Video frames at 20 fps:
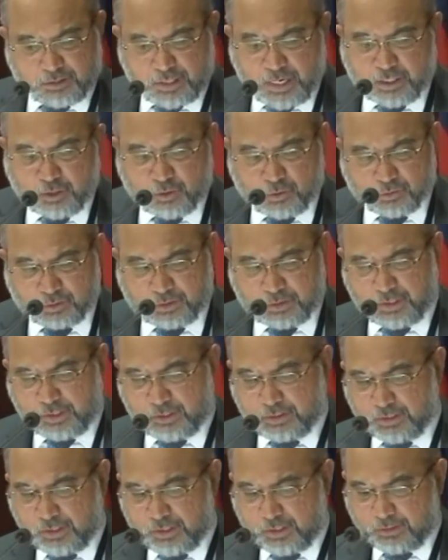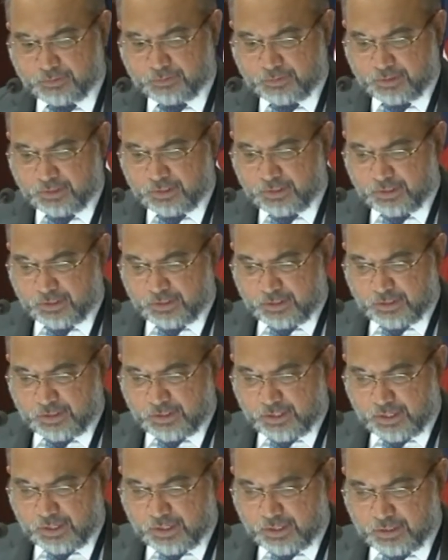dialogue, and
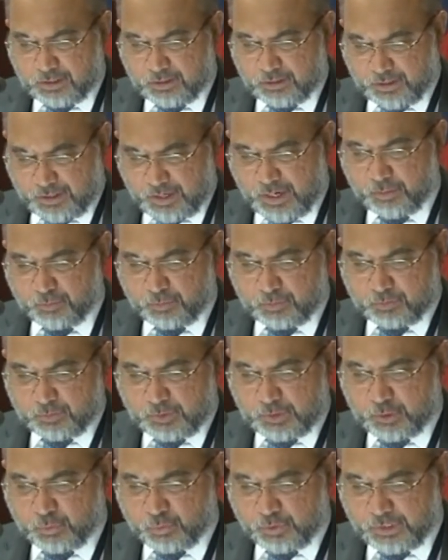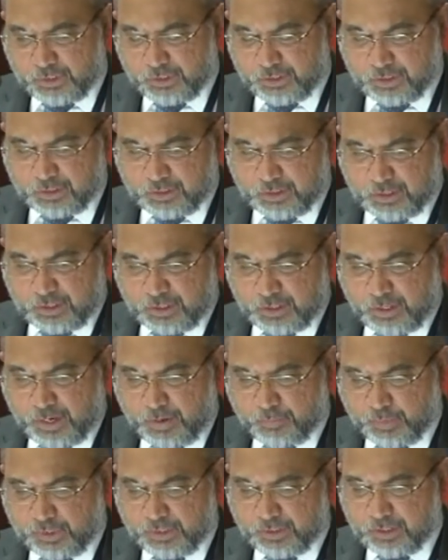I'm equally
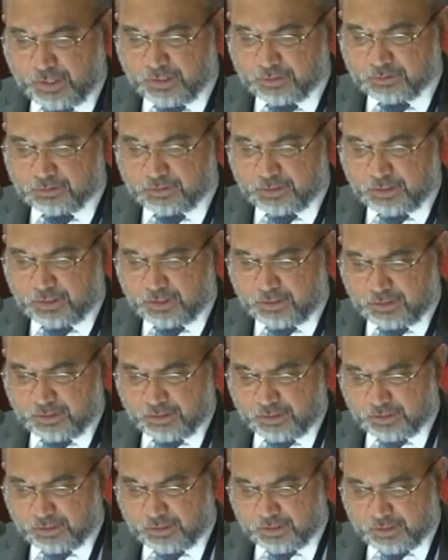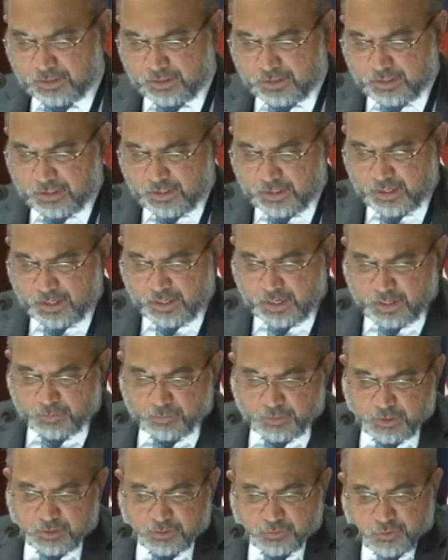happy that
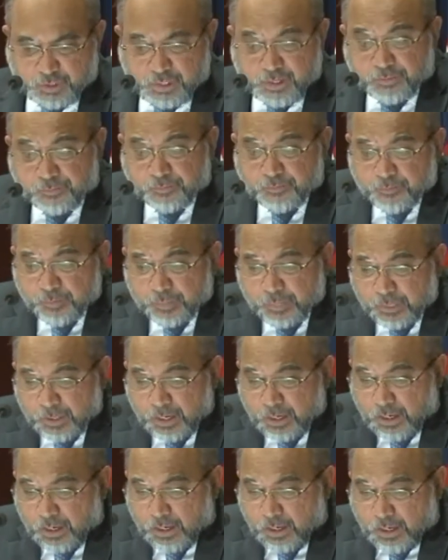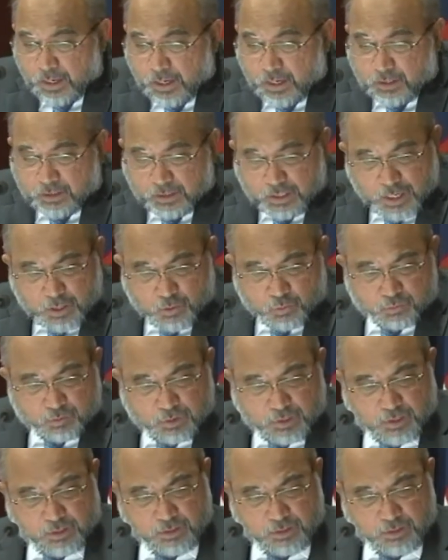I'm here today. Now,